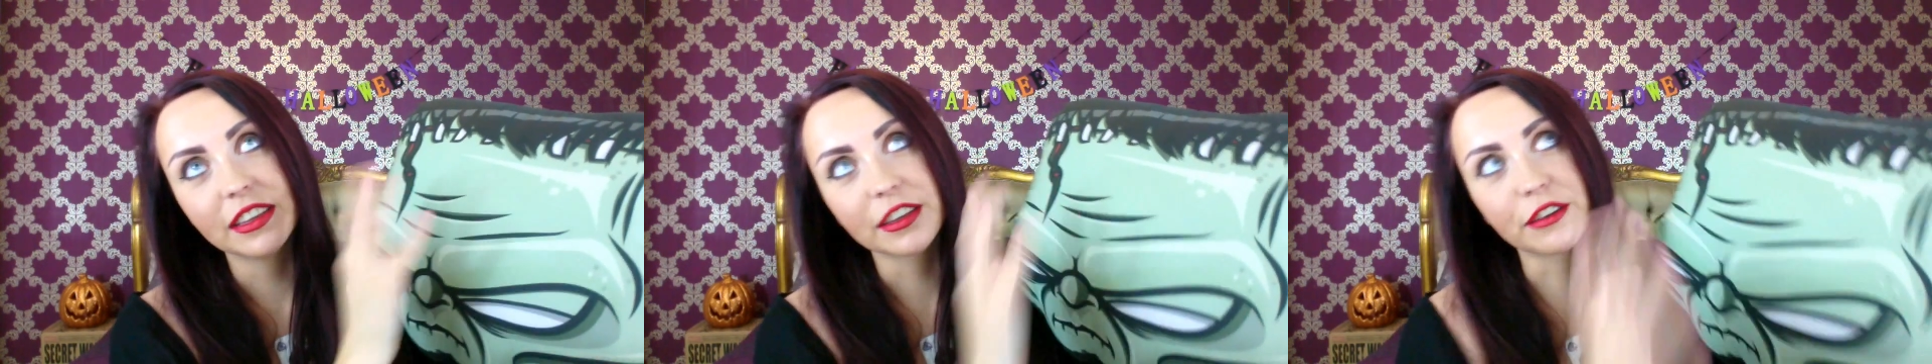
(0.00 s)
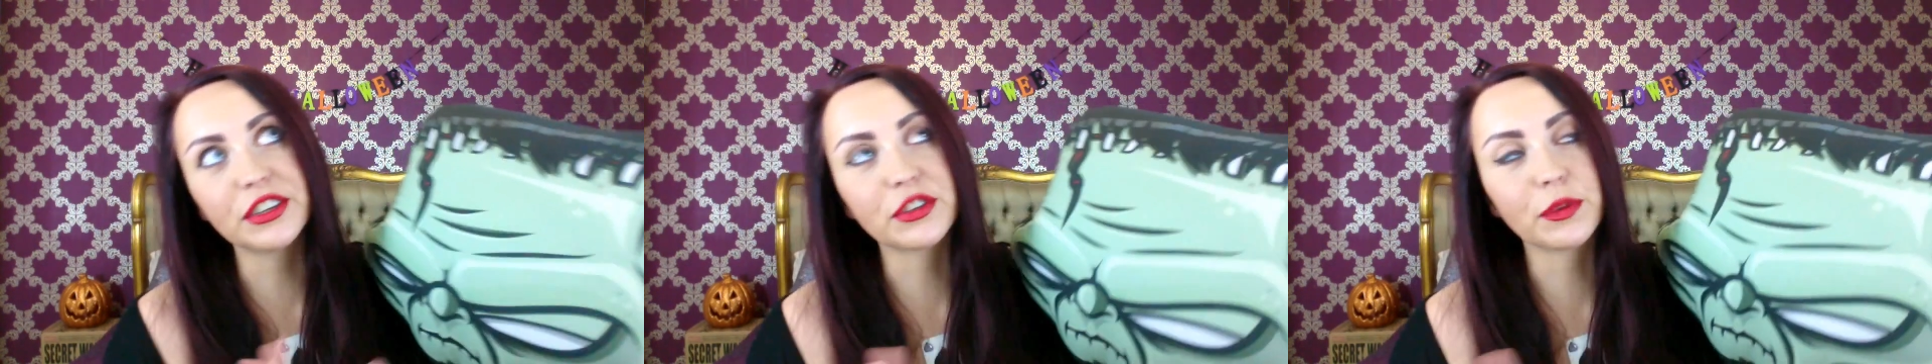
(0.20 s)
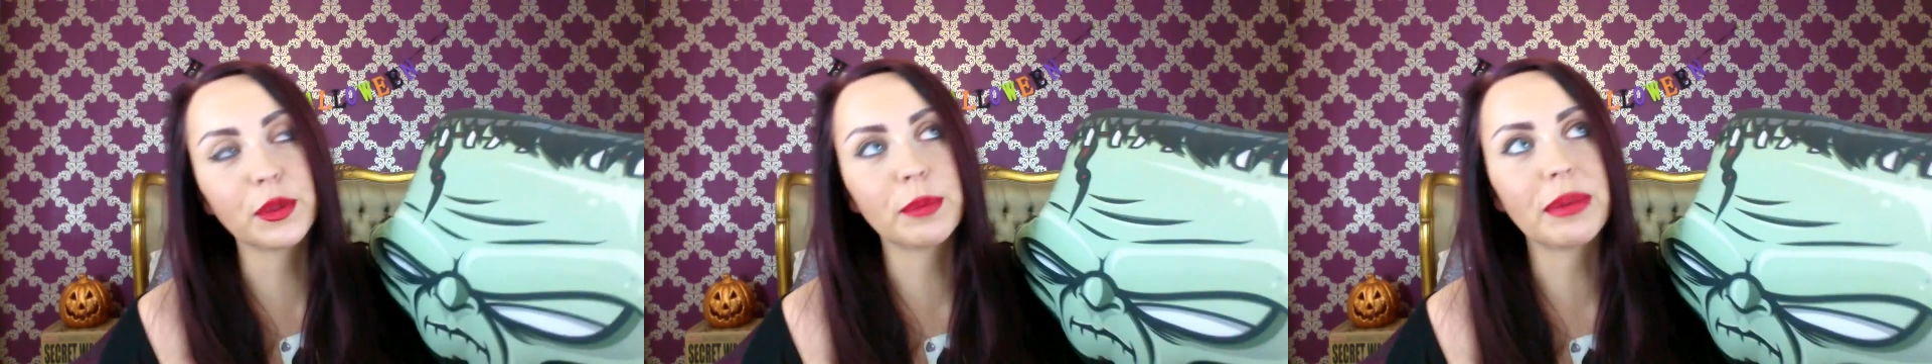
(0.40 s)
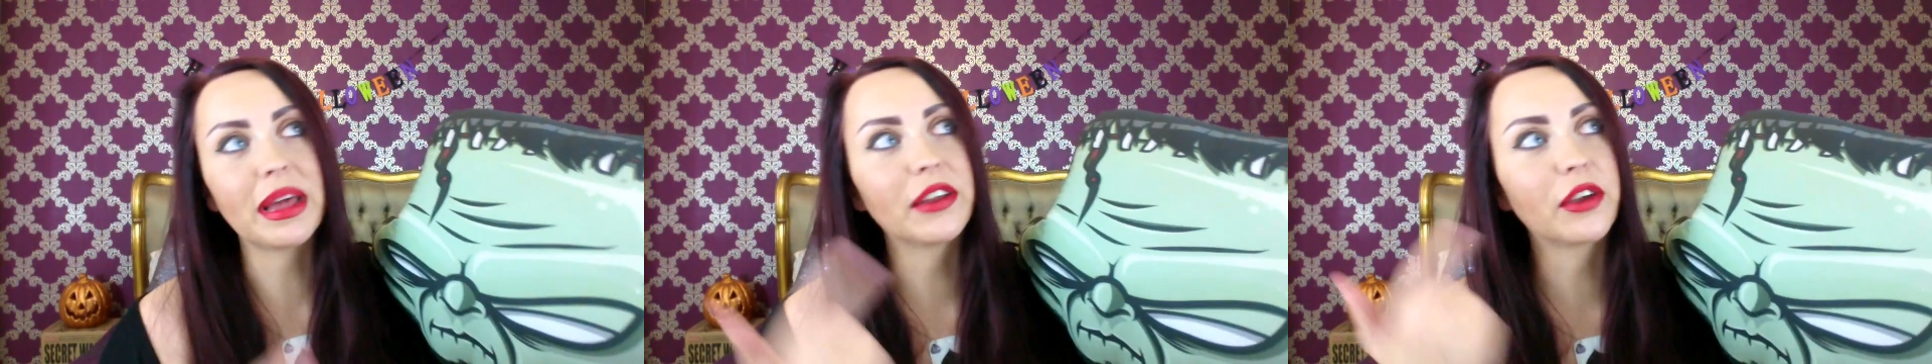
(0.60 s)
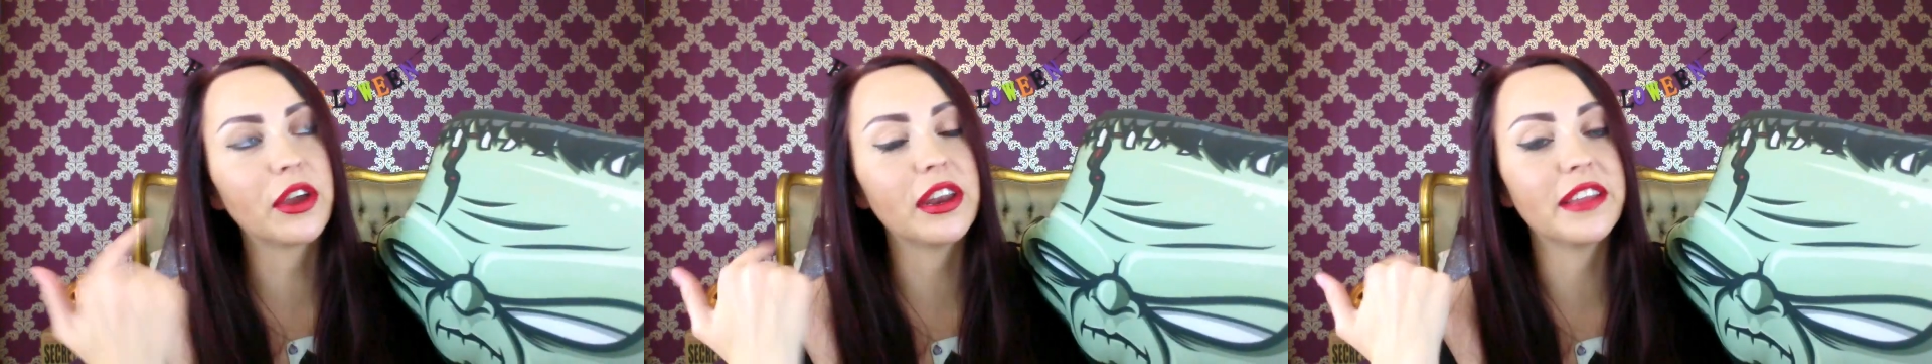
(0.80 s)
Creature from the
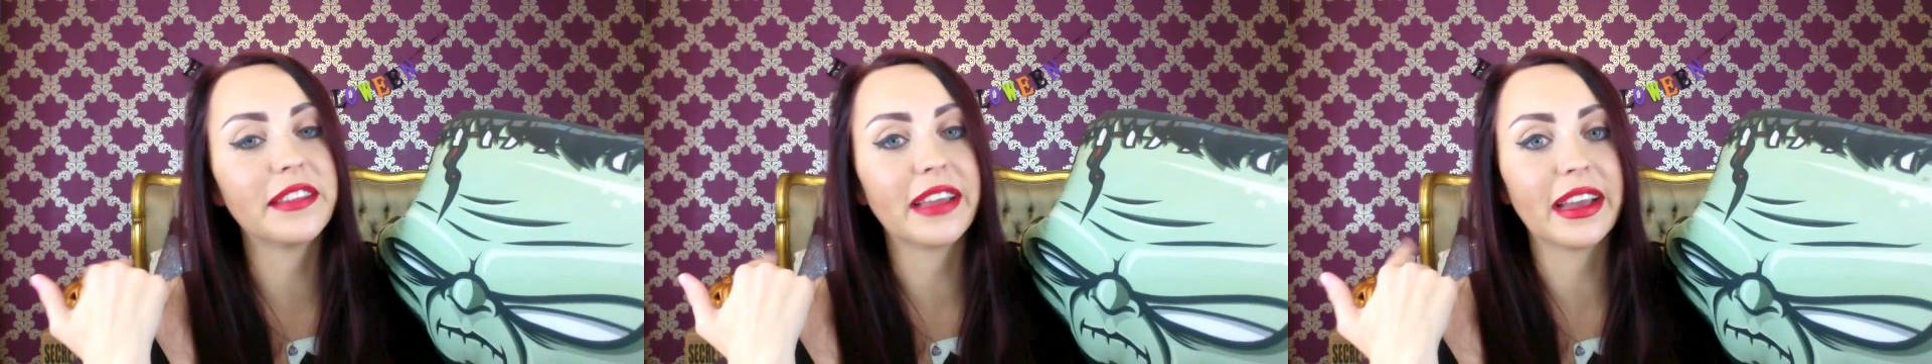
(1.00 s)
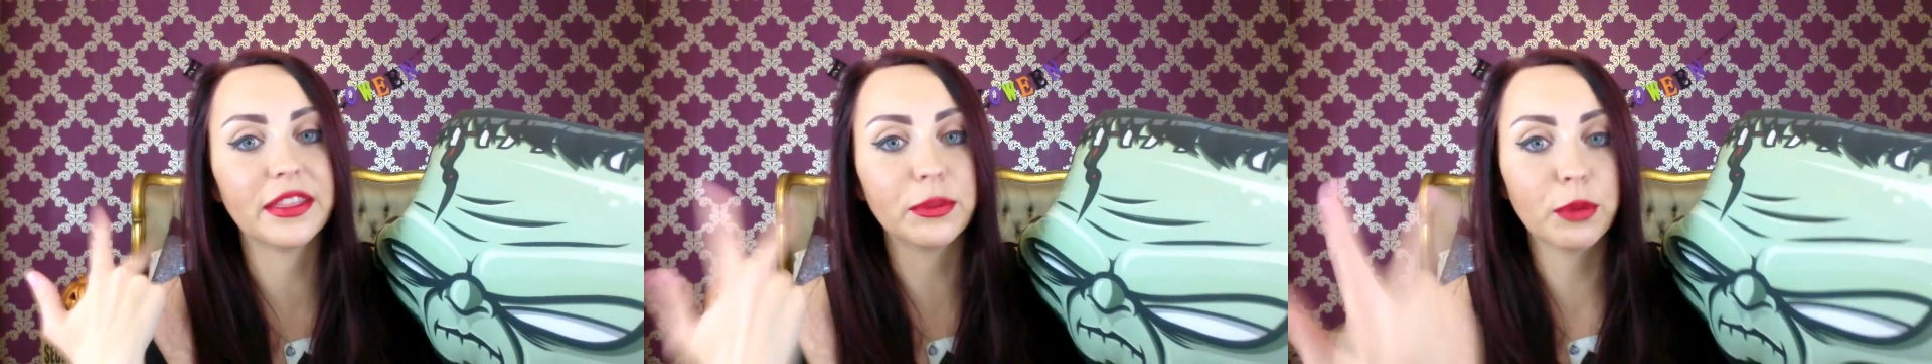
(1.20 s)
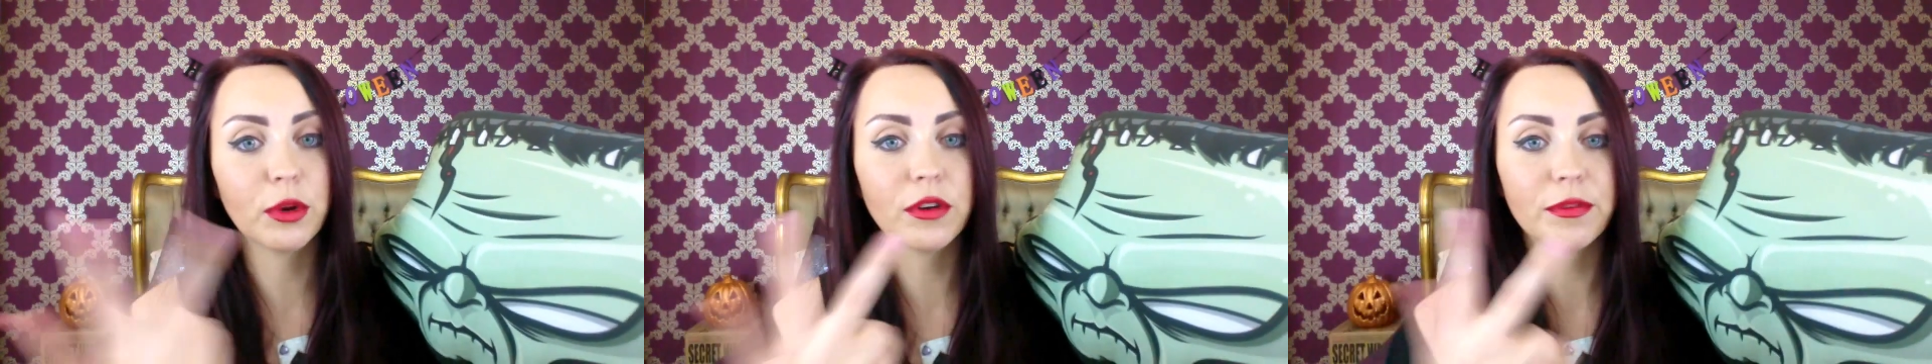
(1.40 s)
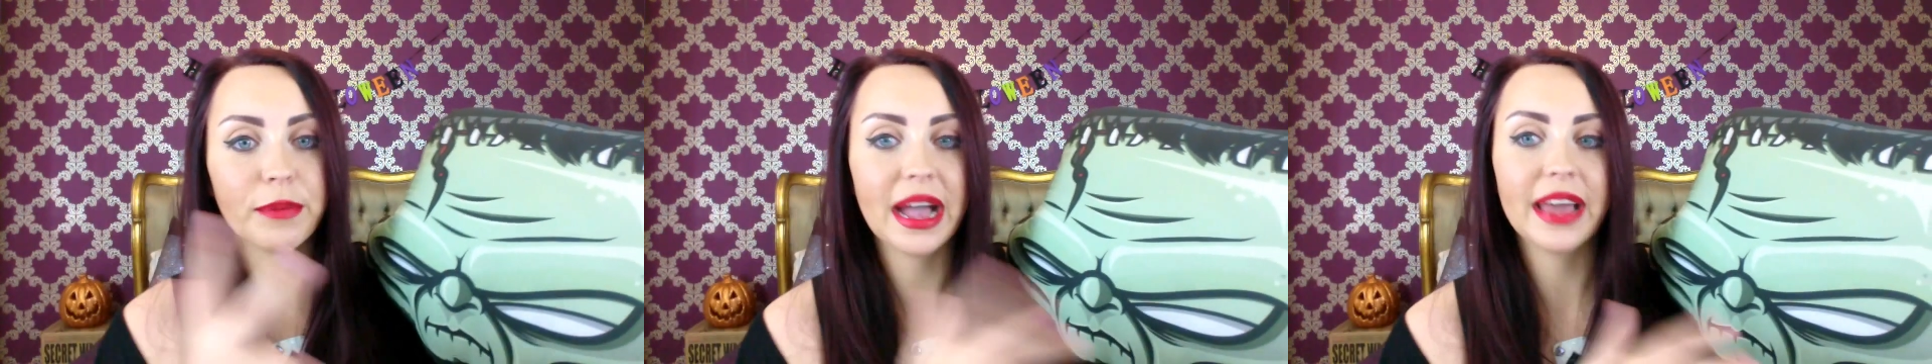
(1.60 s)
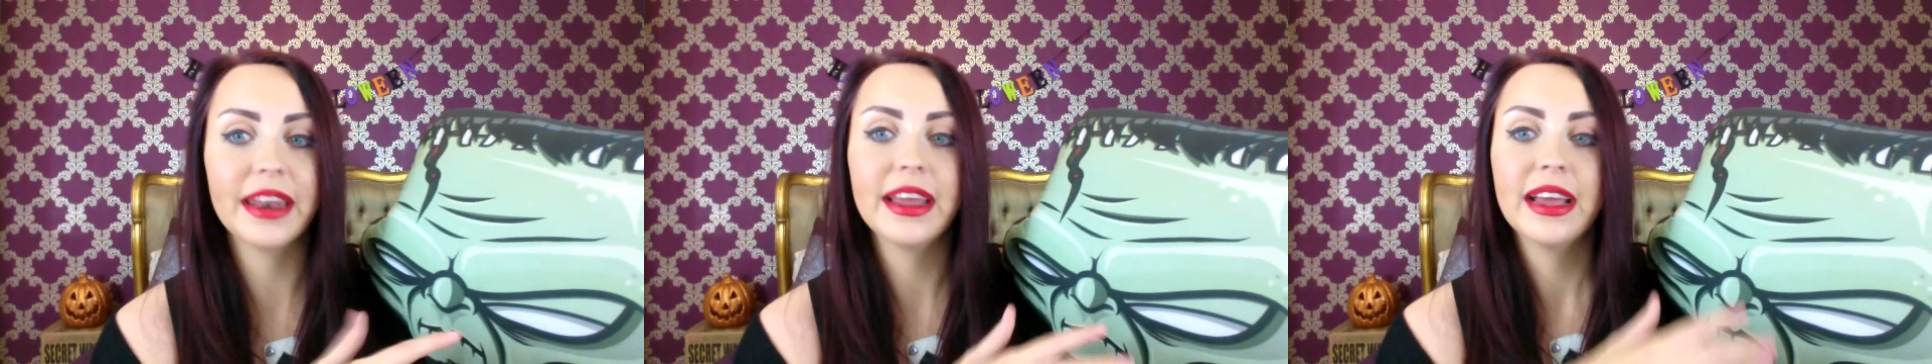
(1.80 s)
Black Lagoon and they had the
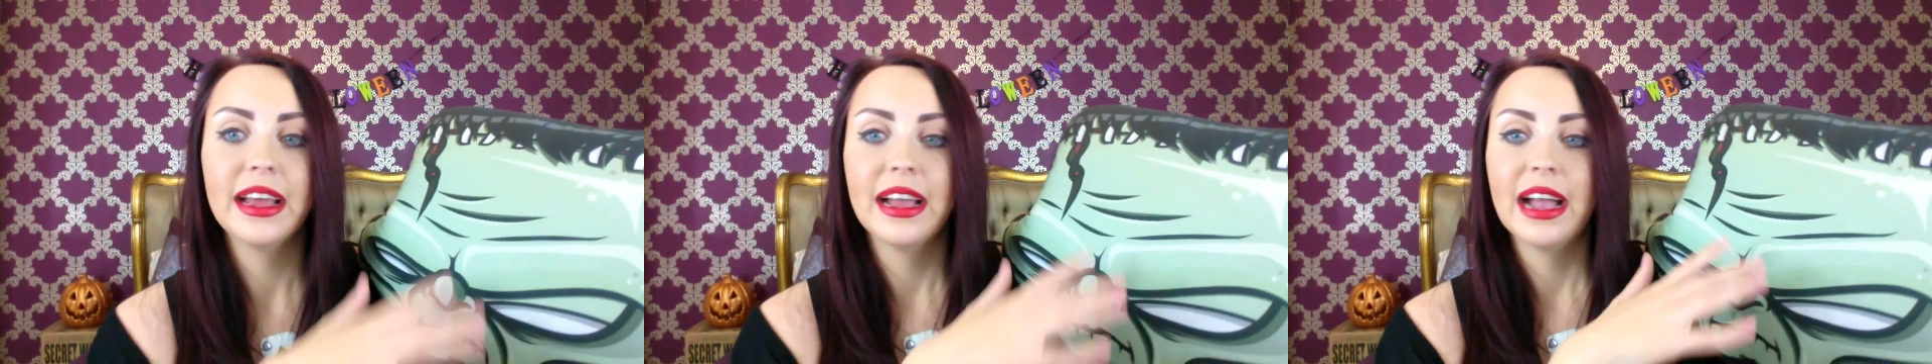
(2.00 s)
Wolfman